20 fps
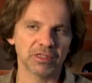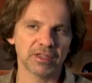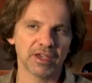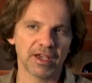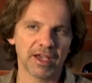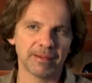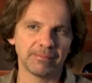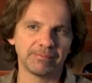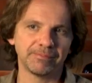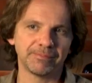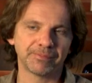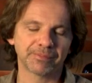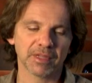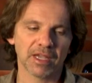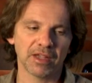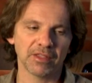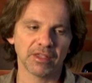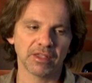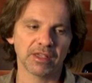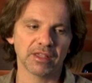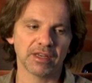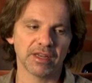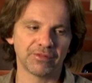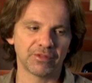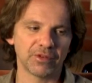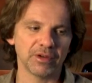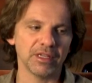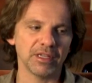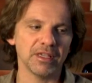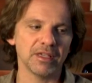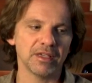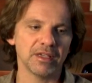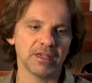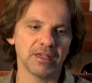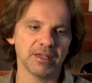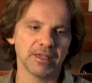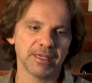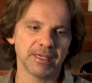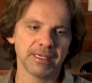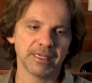the time. I think at every
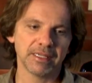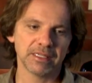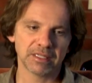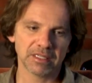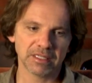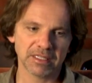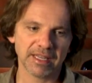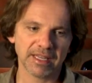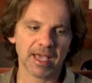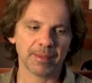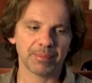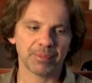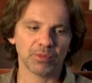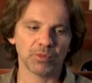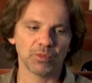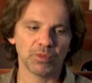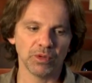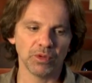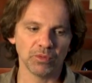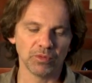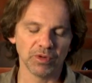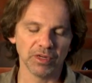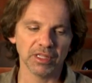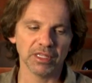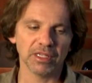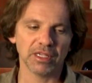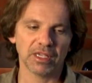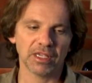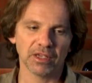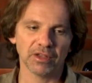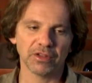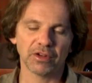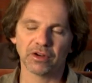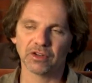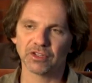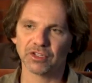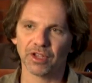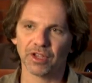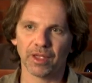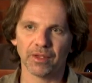step, we really killed
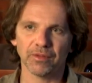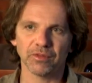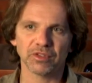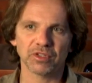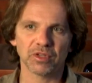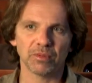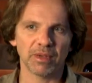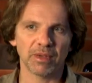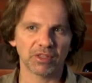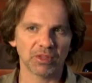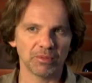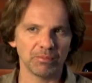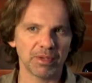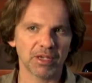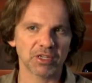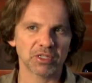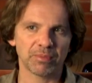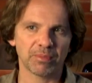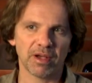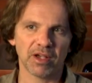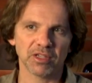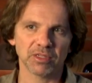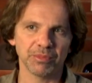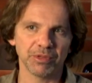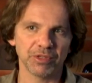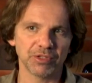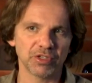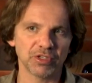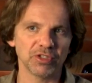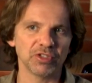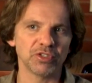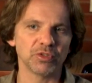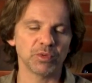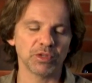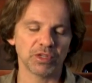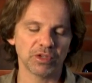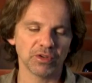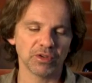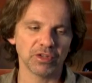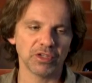ourselves to make the best possible decisions
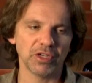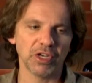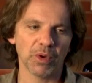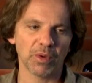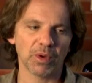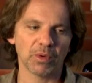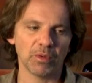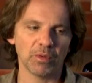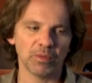we could, knowing